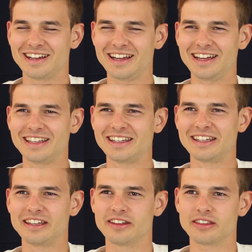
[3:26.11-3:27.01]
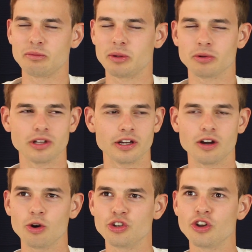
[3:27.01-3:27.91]
And then people are like,
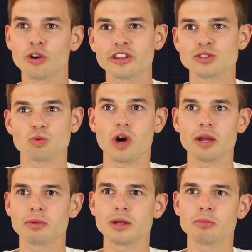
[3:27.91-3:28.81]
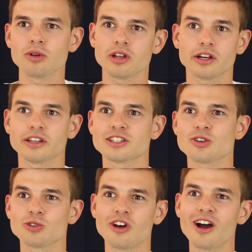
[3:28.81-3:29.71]
oh, you know these white people? Like, let's
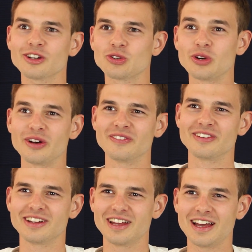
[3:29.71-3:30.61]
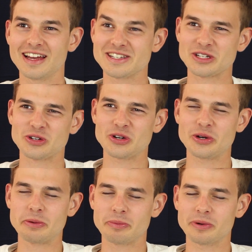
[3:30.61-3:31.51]
go talk to them as a
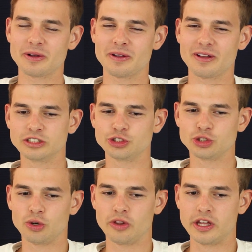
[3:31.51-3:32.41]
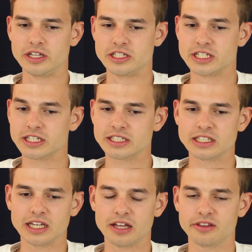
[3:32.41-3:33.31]
group. So they stick
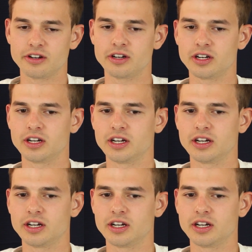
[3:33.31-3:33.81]
together